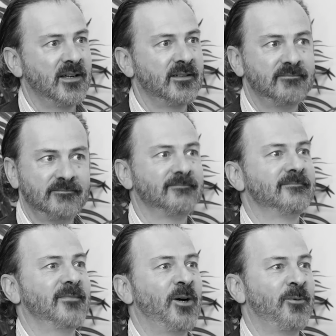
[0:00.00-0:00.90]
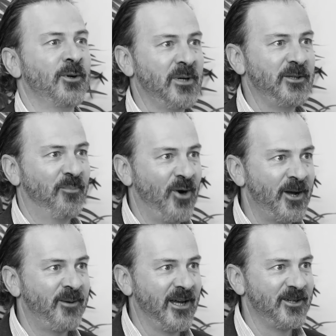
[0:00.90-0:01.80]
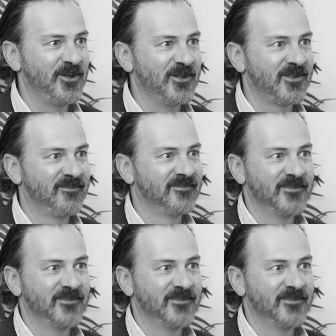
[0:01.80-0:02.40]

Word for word: I said, I want to meet the product managers.